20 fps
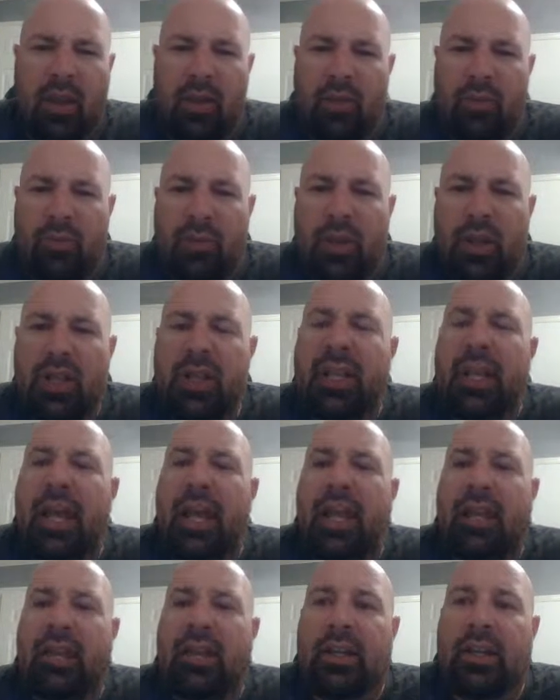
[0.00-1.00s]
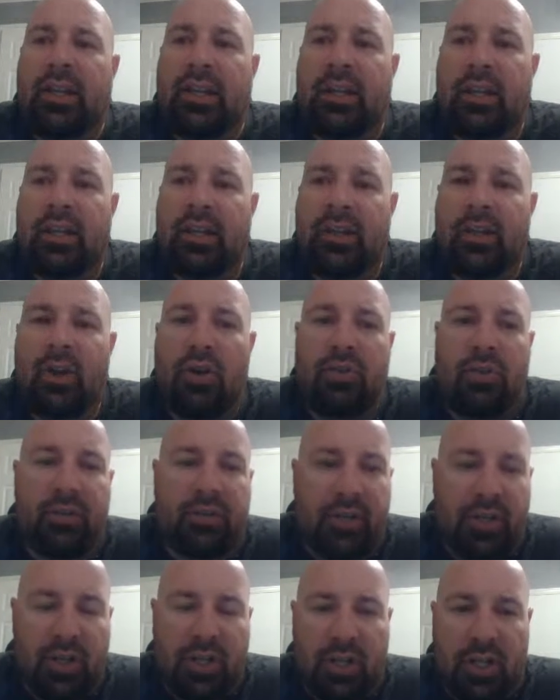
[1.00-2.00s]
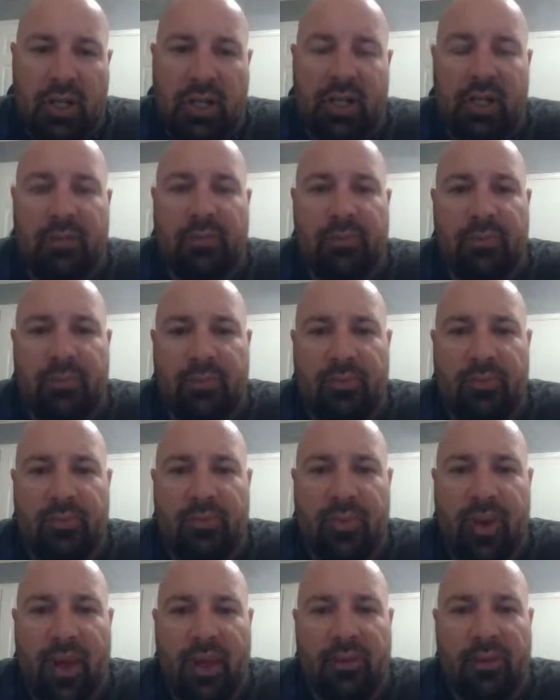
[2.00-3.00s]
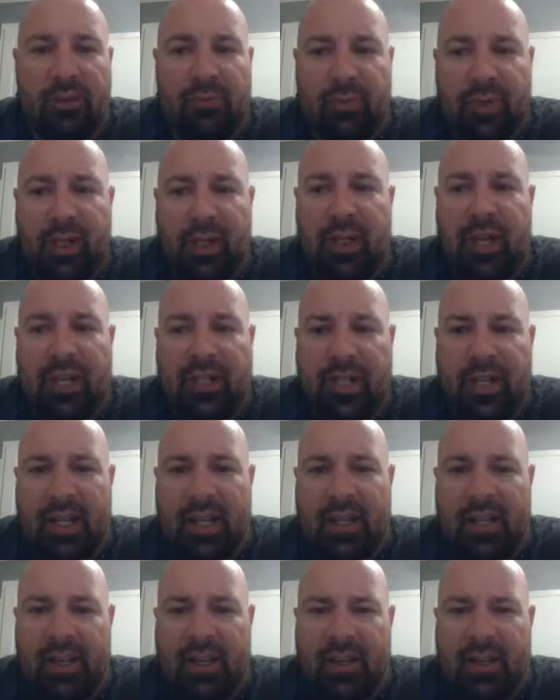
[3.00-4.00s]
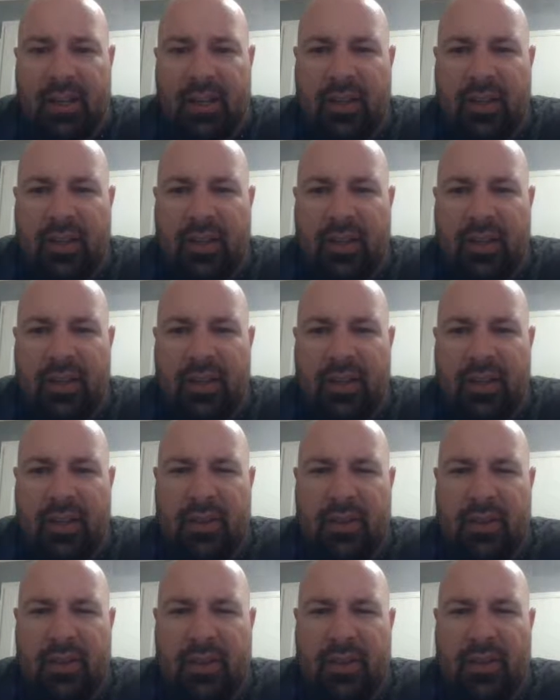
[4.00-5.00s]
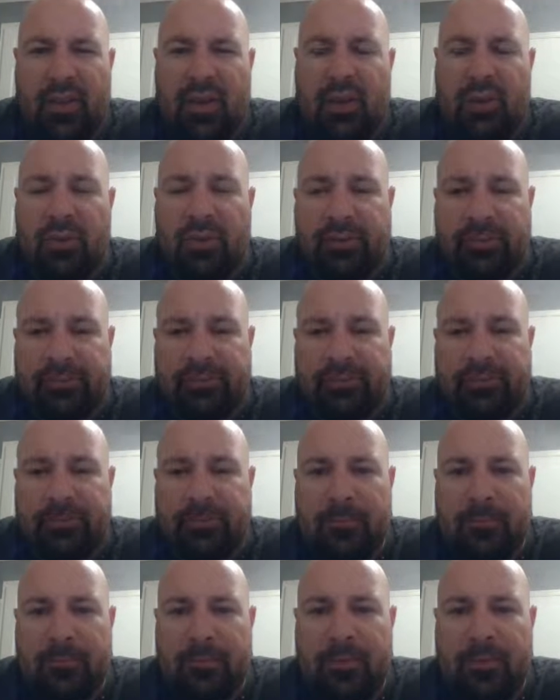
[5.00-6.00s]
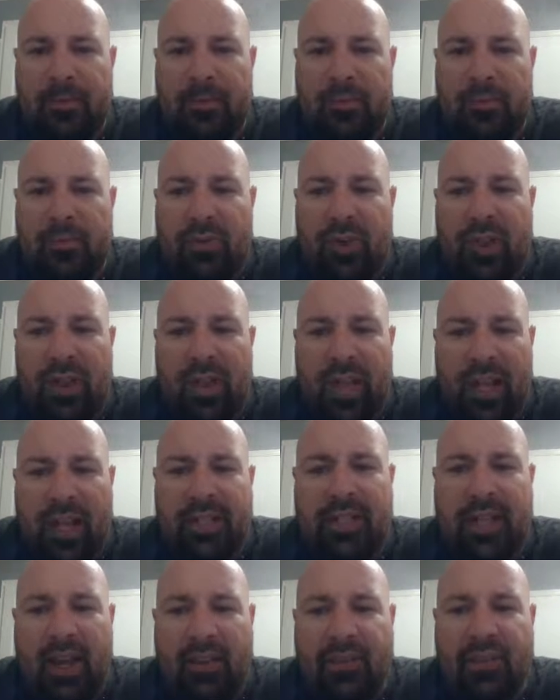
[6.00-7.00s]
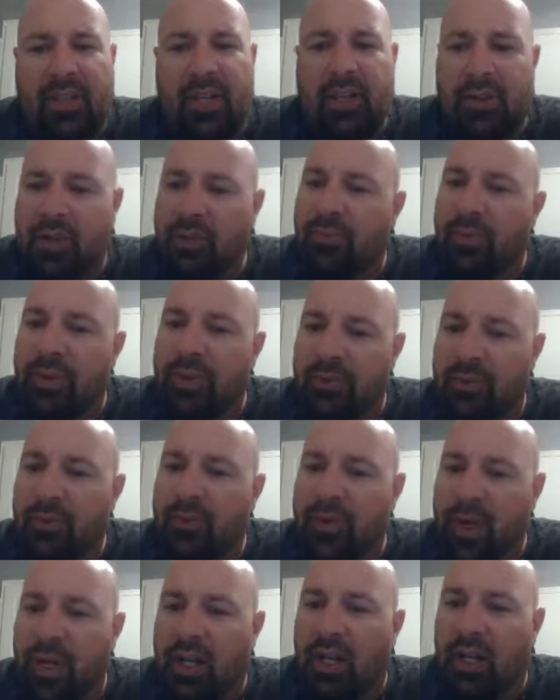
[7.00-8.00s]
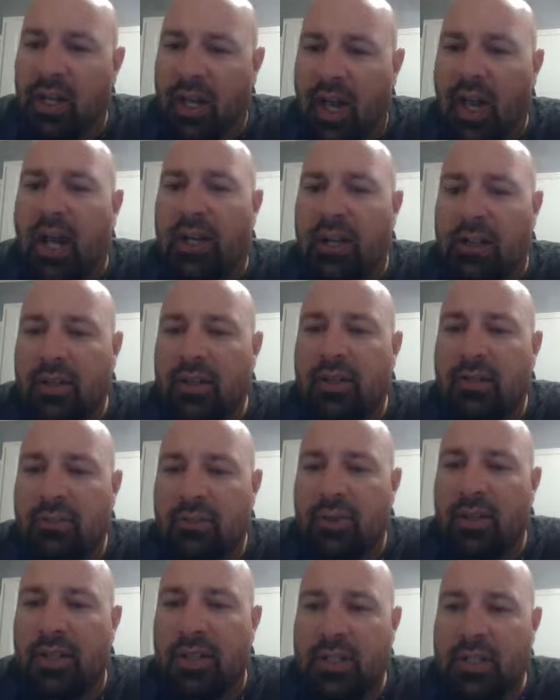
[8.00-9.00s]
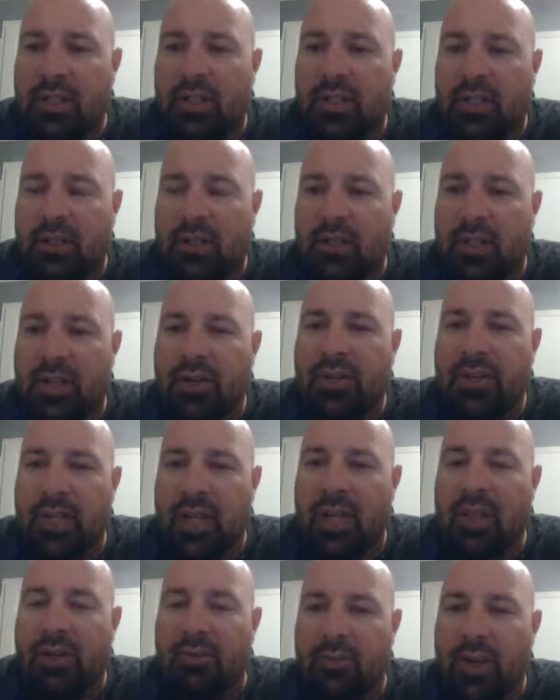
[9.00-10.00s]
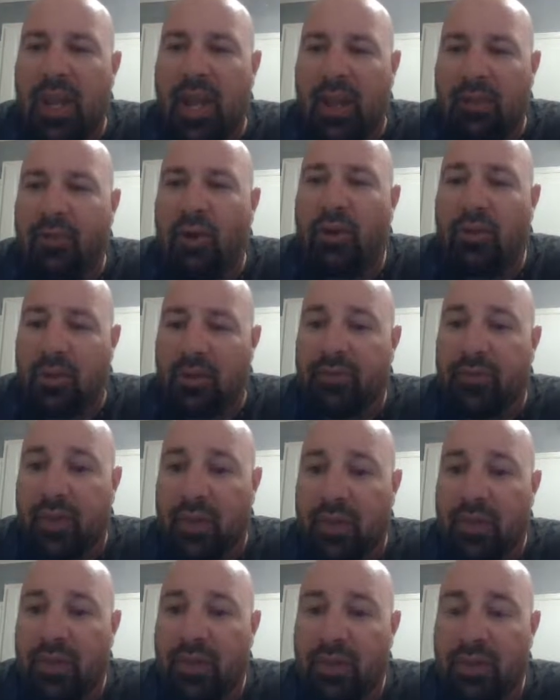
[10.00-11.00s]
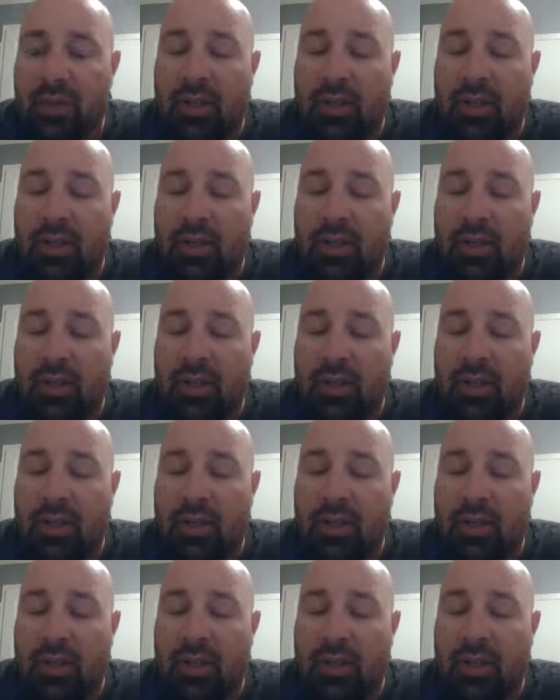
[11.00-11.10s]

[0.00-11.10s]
We look at overfishing and we have to realize that, for the last half century, we've done a lot really to understand that we have overfished.